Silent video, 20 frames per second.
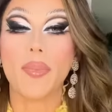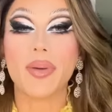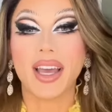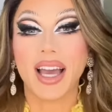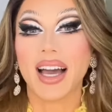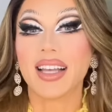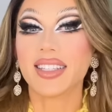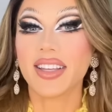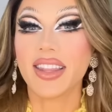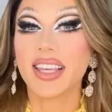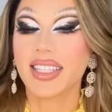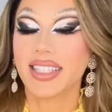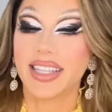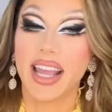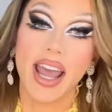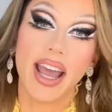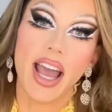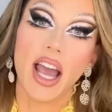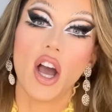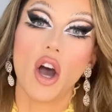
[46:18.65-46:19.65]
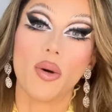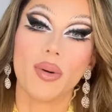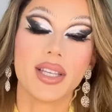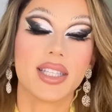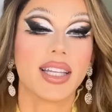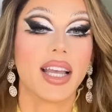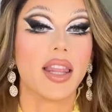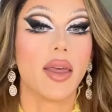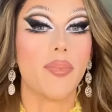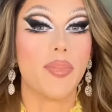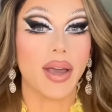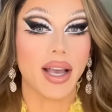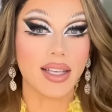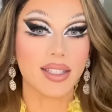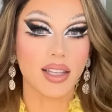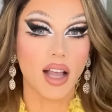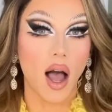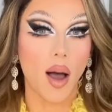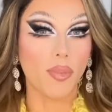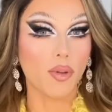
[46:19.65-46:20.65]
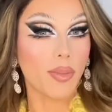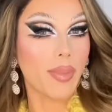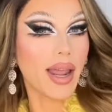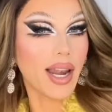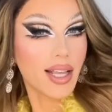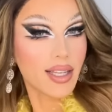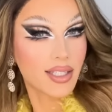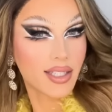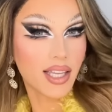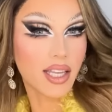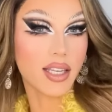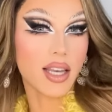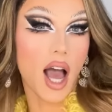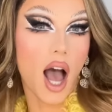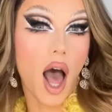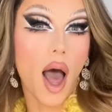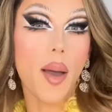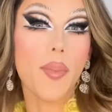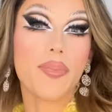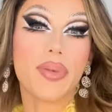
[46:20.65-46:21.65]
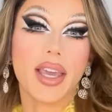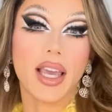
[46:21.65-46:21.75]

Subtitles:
Because of this day, I always say the biggest compliment is to not be